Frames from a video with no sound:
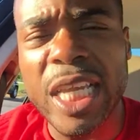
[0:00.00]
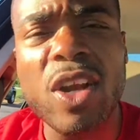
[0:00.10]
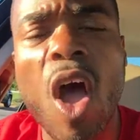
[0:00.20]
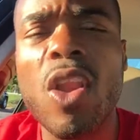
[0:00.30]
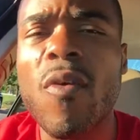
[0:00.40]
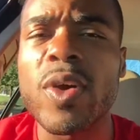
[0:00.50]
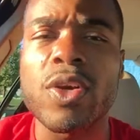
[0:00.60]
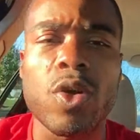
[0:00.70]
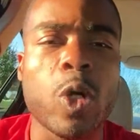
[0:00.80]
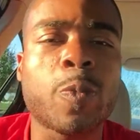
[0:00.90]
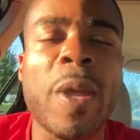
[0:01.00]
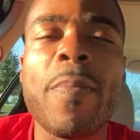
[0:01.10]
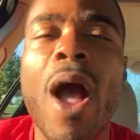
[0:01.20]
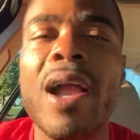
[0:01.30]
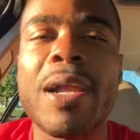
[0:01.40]
all over the news.
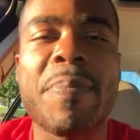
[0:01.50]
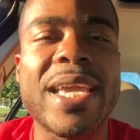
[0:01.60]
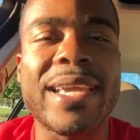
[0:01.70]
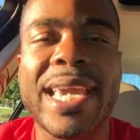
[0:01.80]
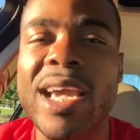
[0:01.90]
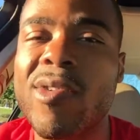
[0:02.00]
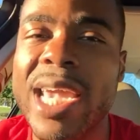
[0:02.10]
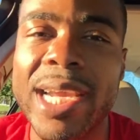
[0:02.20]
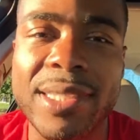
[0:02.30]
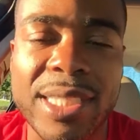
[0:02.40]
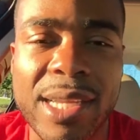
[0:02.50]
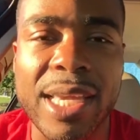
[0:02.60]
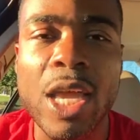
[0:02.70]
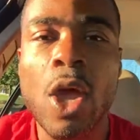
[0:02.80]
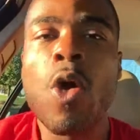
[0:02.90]
People out here being killed
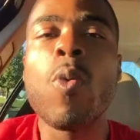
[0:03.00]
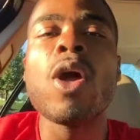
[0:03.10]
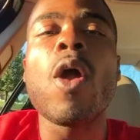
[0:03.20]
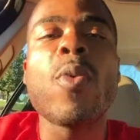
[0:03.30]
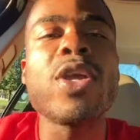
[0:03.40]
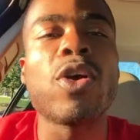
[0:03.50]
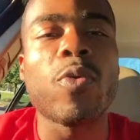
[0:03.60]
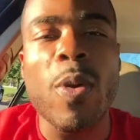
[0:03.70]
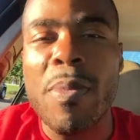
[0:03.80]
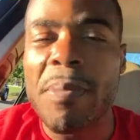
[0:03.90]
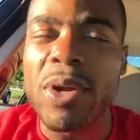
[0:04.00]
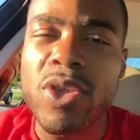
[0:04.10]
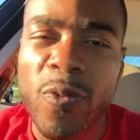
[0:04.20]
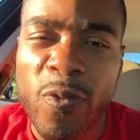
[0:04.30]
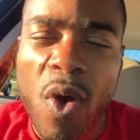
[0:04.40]
innocently. What are we going to remember
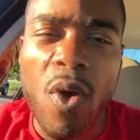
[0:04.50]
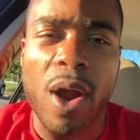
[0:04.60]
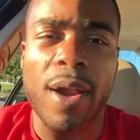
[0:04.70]
you for?